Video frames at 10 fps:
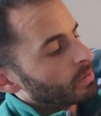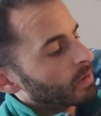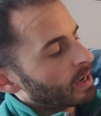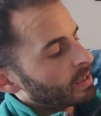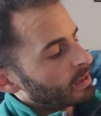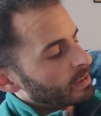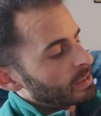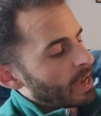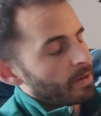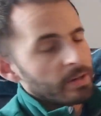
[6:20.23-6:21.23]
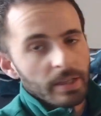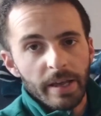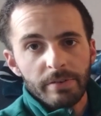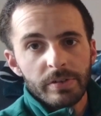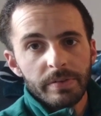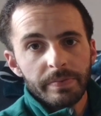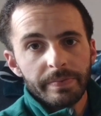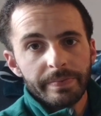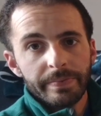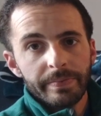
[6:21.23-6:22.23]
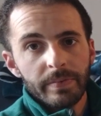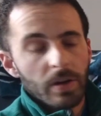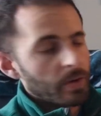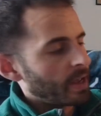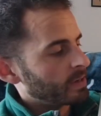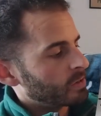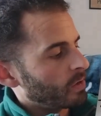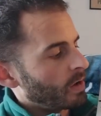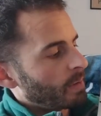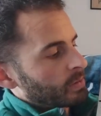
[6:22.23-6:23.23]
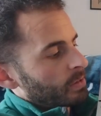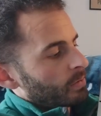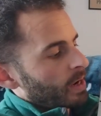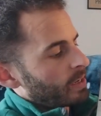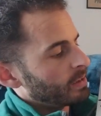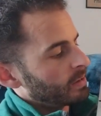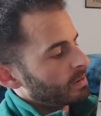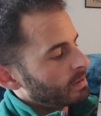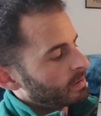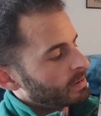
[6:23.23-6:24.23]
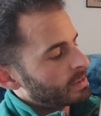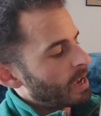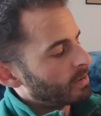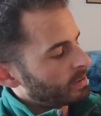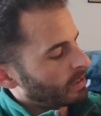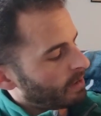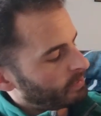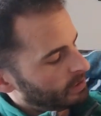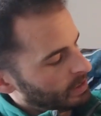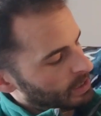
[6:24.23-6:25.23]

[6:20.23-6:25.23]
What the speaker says: to the right, down to the left. Okay, so up to the right, down to the left.